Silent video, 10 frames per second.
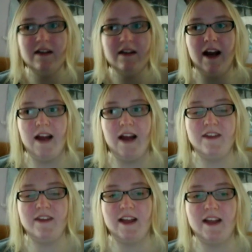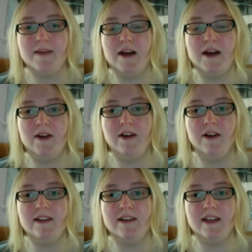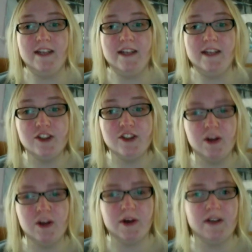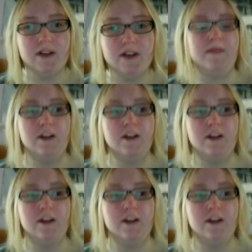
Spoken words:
I feel like I'm not going crazy here. And even Joe agrees with me.